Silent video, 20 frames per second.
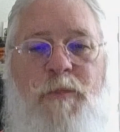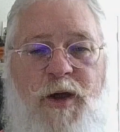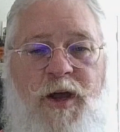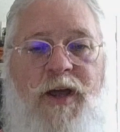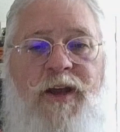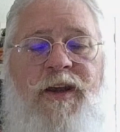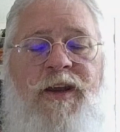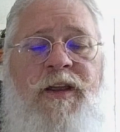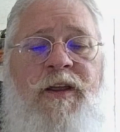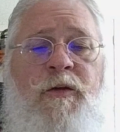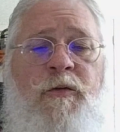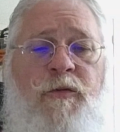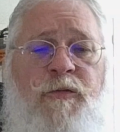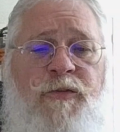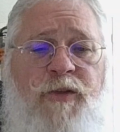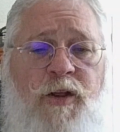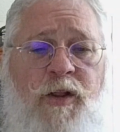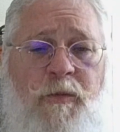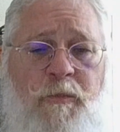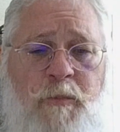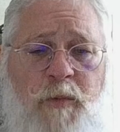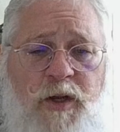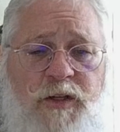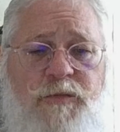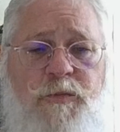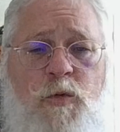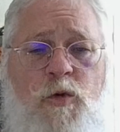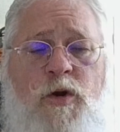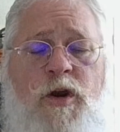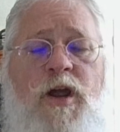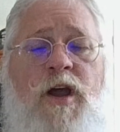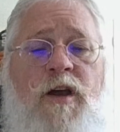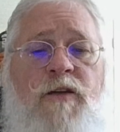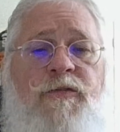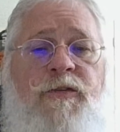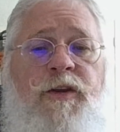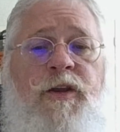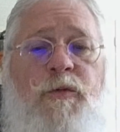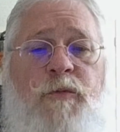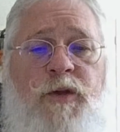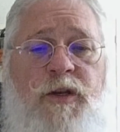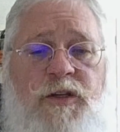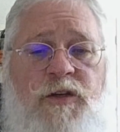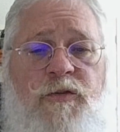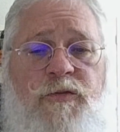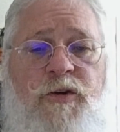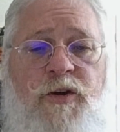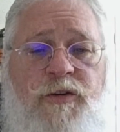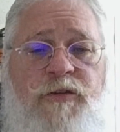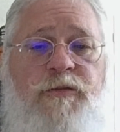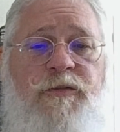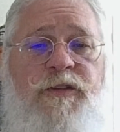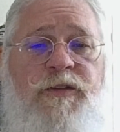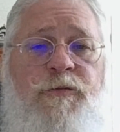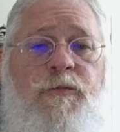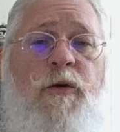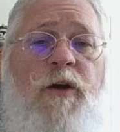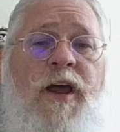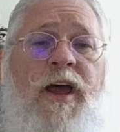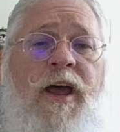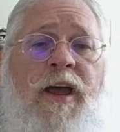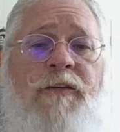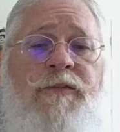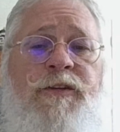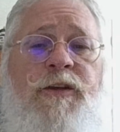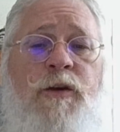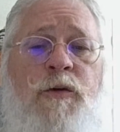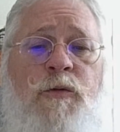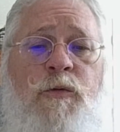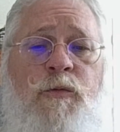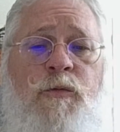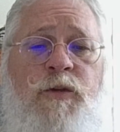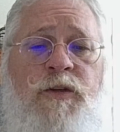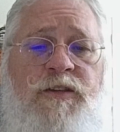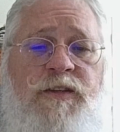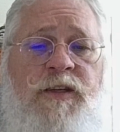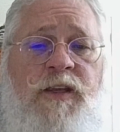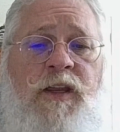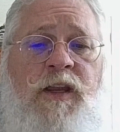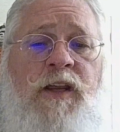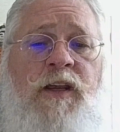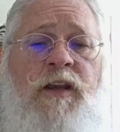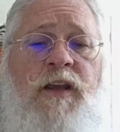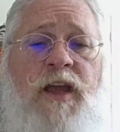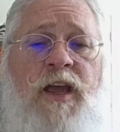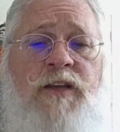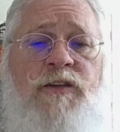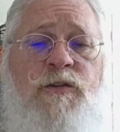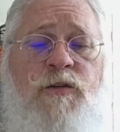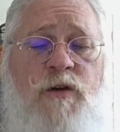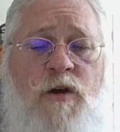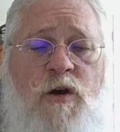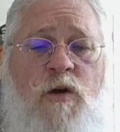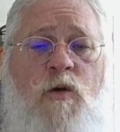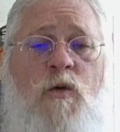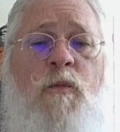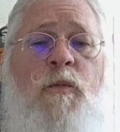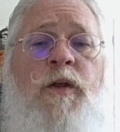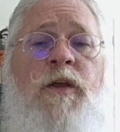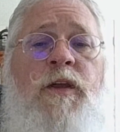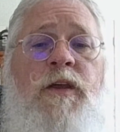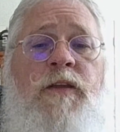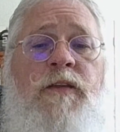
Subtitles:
But you'll feel much more confident when you first arrives on the scene at your home